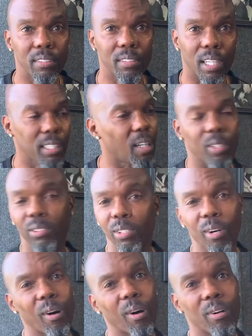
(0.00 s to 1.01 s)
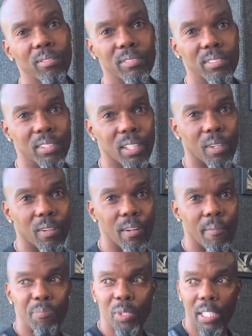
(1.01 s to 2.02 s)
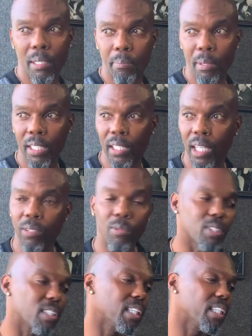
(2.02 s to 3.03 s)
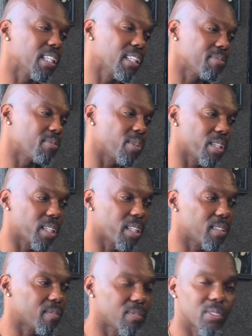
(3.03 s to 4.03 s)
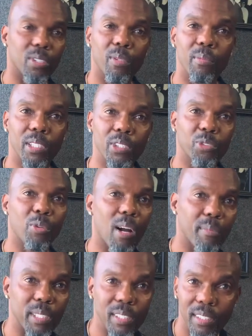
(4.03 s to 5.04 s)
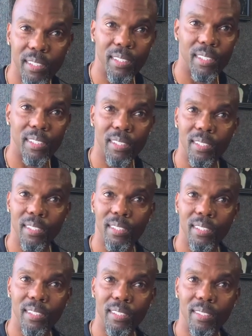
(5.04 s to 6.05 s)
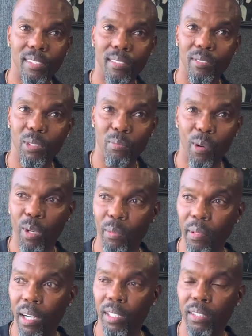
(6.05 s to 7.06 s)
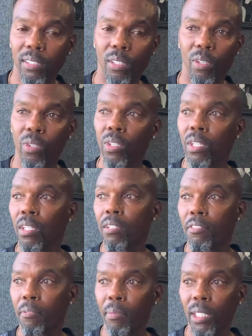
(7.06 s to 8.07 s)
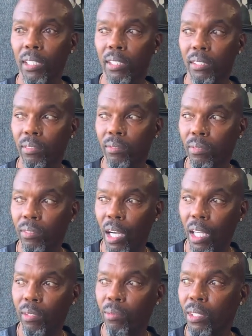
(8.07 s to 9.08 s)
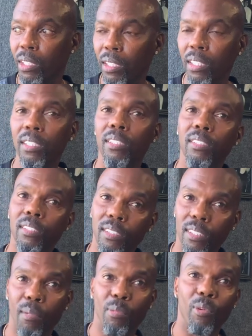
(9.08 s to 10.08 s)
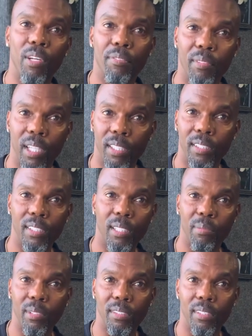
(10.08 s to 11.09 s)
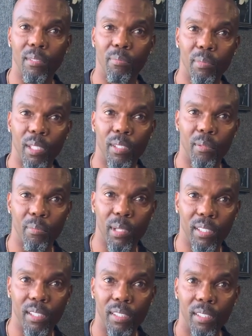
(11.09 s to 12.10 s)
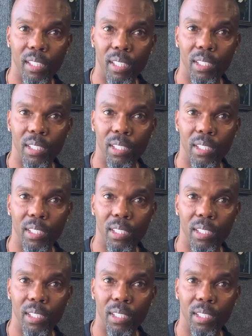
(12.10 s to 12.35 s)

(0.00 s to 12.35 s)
I lost it all. So, in being, I want to live where so much trauma right was brought upon us. So, for me, is how do we step away from that and step into something bigger and better? Right.